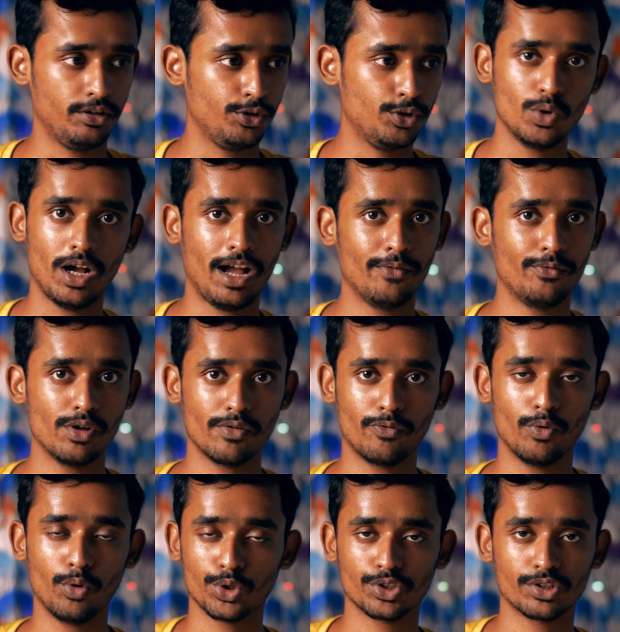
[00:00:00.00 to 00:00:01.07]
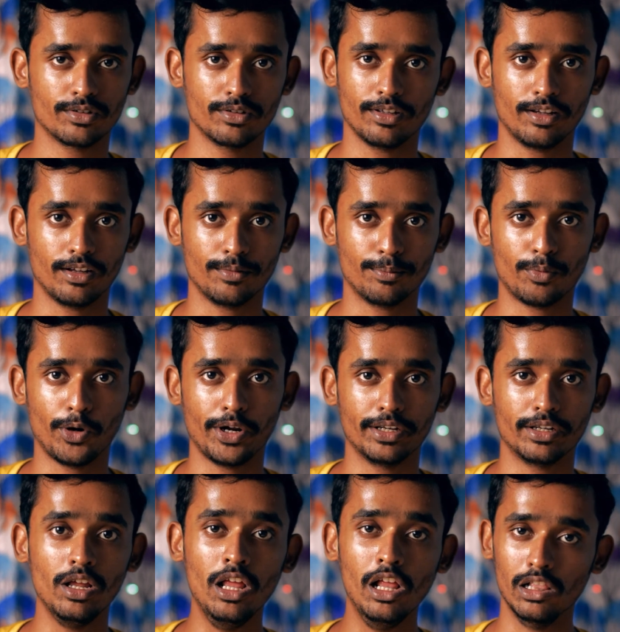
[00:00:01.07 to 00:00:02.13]
you have your focus
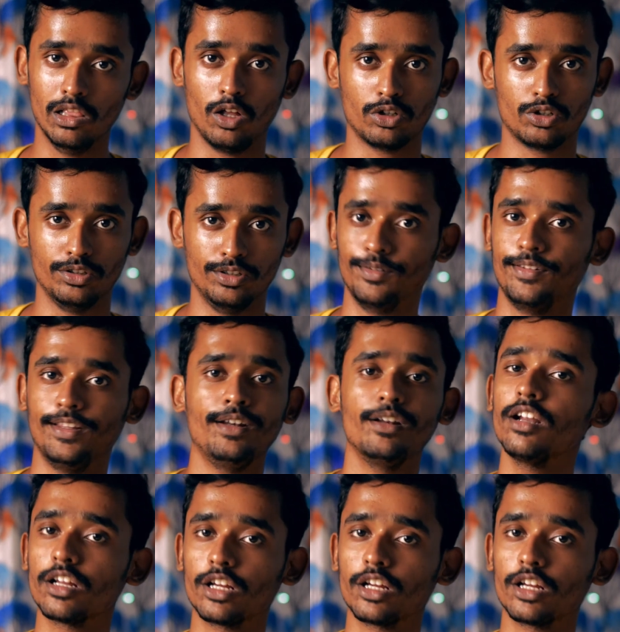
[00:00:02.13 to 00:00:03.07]
point locked on the center,